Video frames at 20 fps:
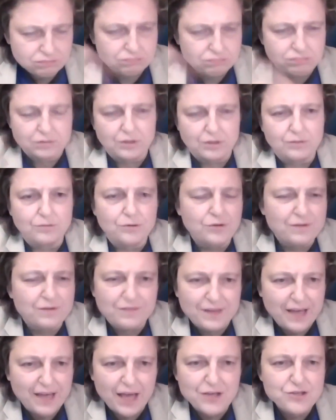you know,
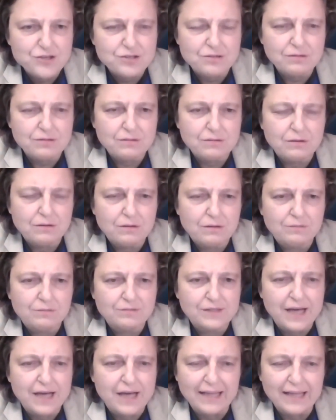unification of
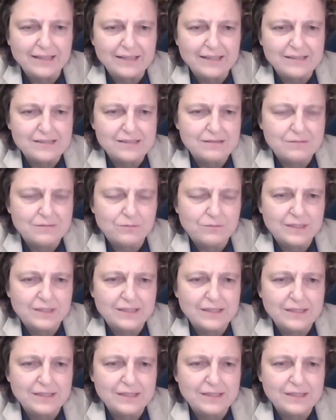the island one day?